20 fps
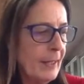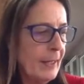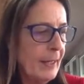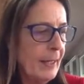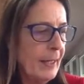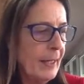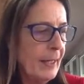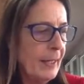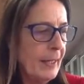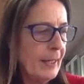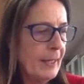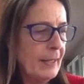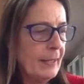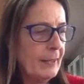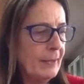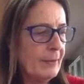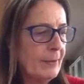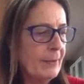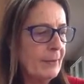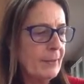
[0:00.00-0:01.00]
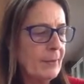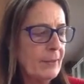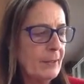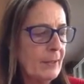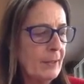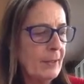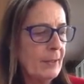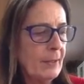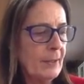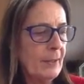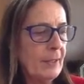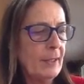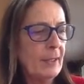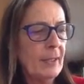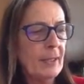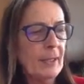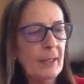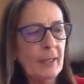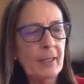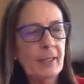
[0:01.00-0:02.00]
And
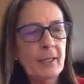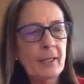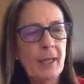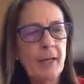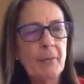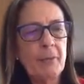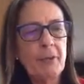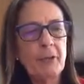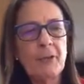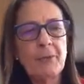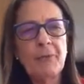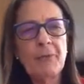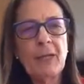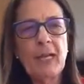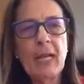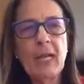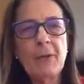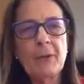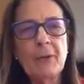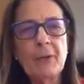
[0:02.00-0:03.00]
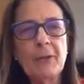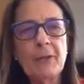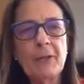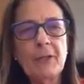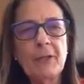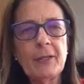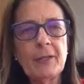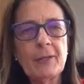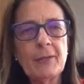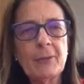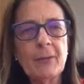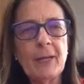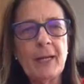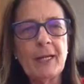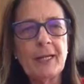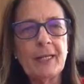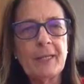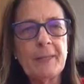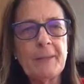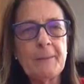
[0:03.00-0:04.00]
I put a flower on this
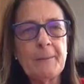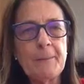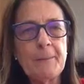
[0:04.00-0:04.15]
rock.